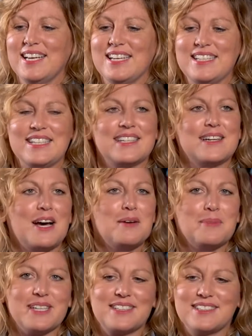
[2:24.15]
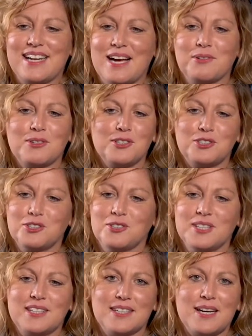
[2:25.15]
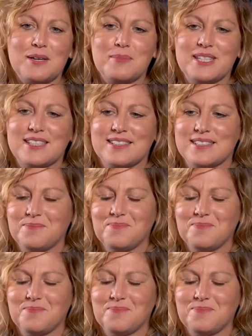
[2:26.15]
in economics and agricultural economics.